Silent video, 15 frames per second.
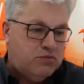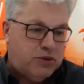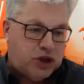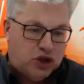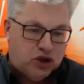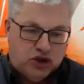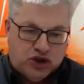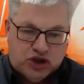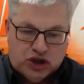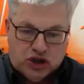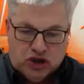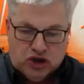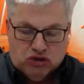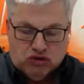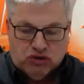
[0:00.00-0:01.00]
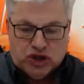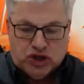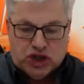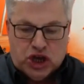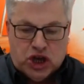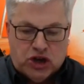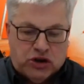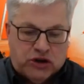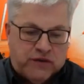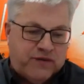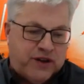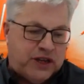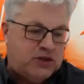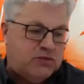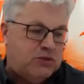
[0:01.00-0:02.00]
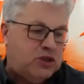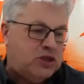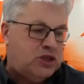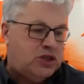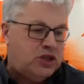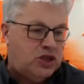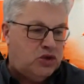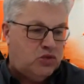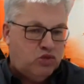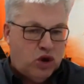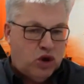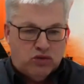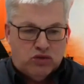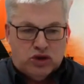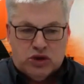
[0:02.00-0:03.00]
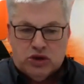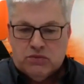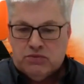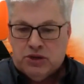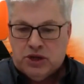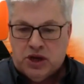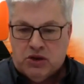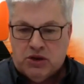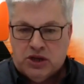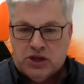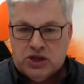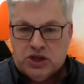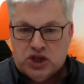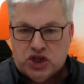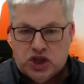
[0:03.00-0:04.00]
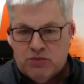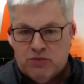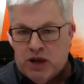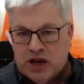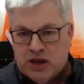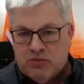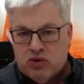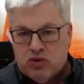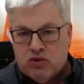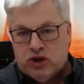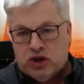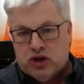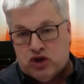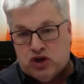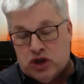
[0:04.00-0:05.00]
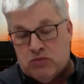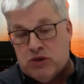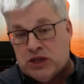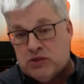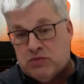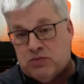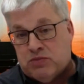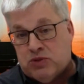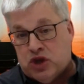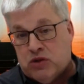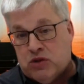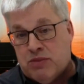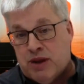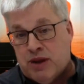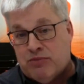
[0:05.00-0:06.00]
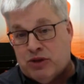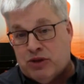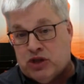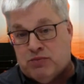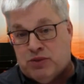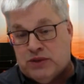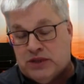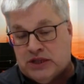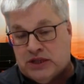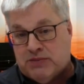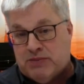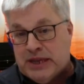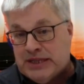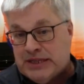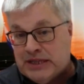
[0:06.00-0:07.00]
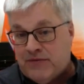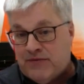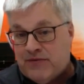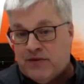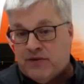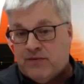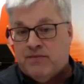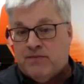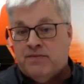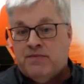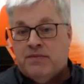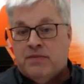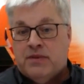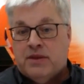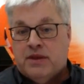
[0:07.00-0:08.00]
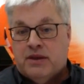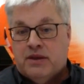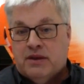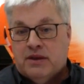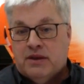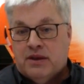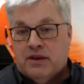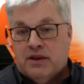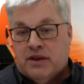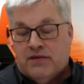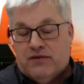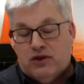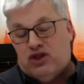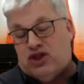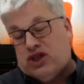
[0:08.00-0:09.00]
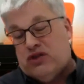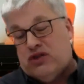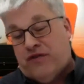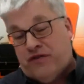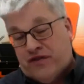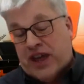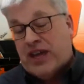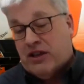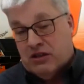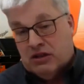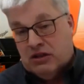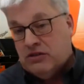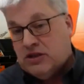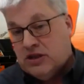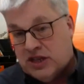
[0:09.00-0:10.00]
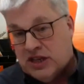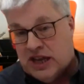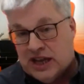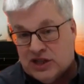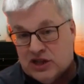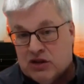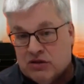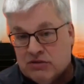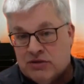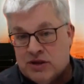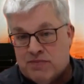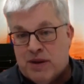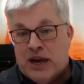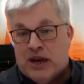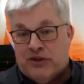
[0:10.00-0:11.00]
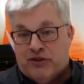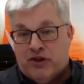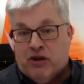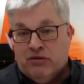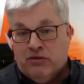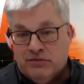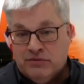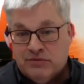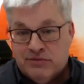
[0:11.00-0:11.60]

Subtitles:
because your return on investment is that you won't be going to the gym anymore and your gym membership is expensive. If you still fail to get on the Peloton,